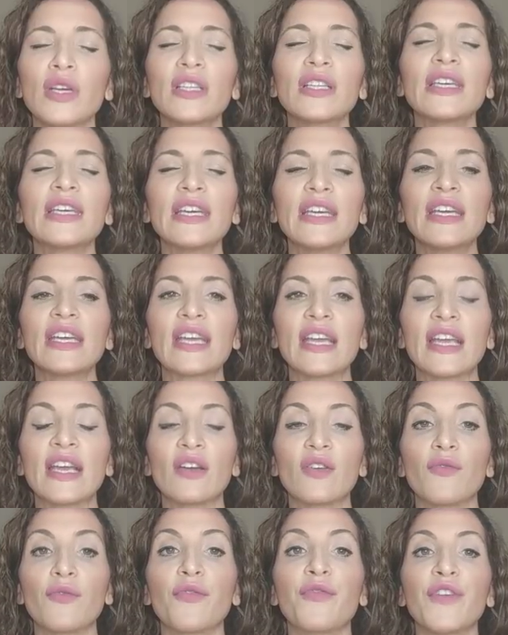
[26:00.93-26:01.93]
really
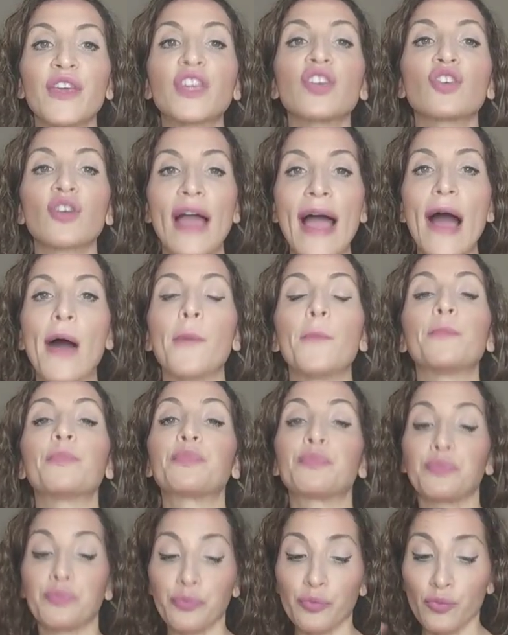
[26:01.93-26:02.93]
figure
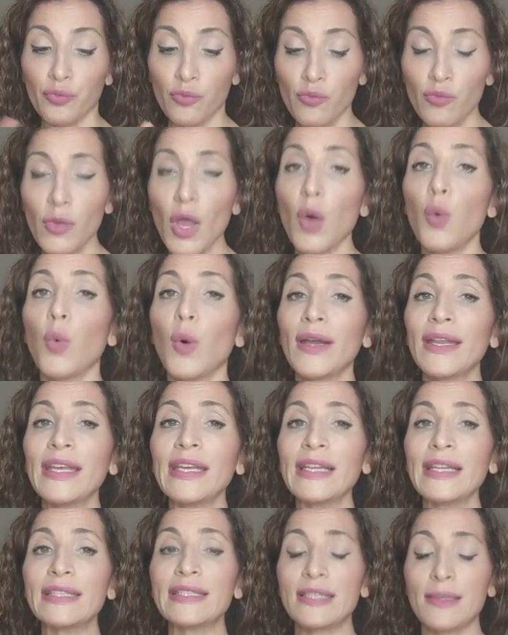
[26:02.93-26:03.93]
out what
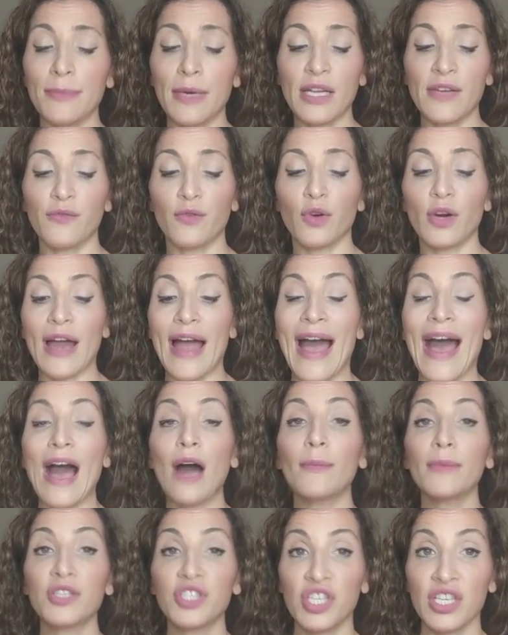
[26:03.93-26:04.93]
he needs the money for,
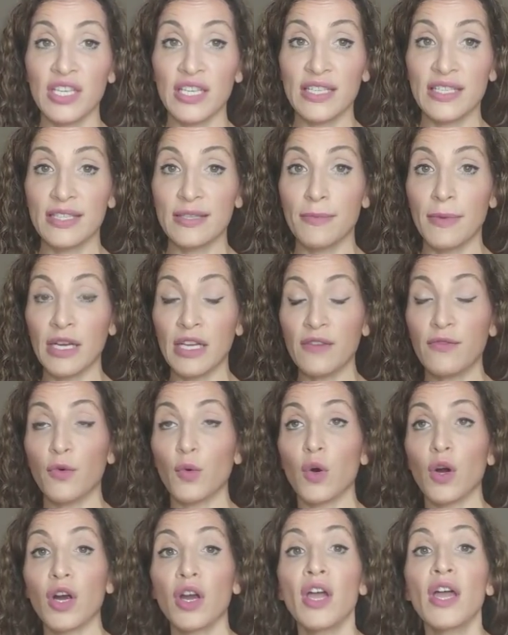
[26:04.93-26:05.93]
how much he needs the money
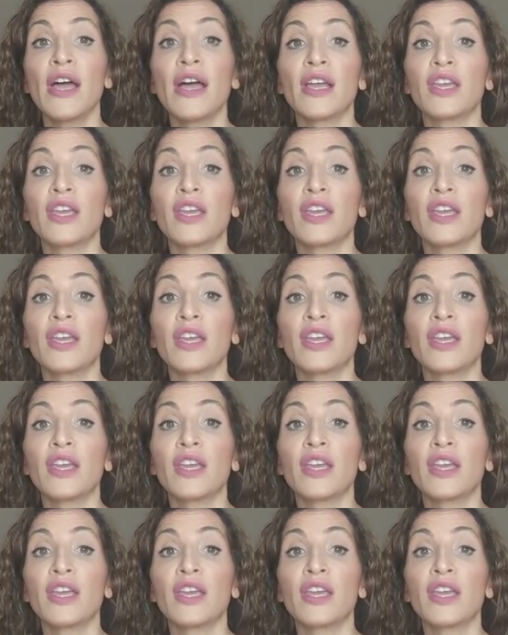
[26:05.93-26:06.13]
for.